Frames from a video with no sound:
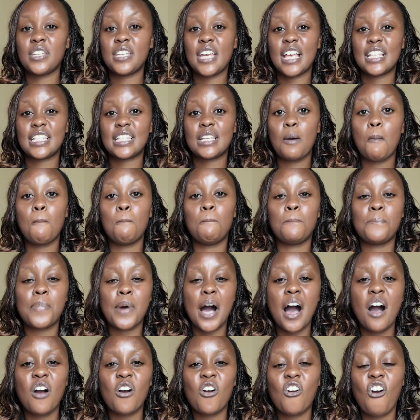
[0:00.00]
Yes,
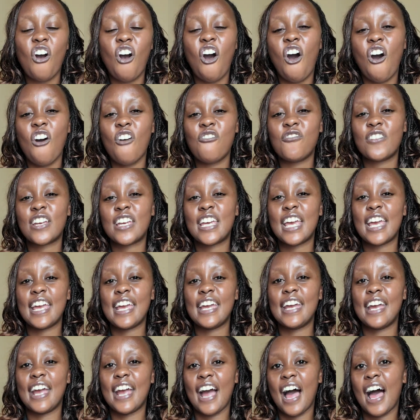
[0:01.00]
Bank of
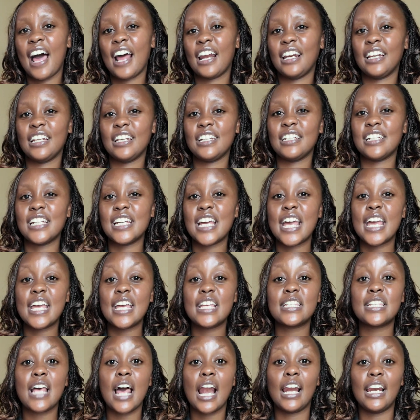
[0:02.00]
Kigali
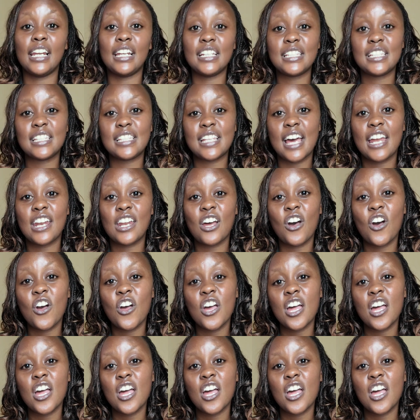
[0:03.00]
is listed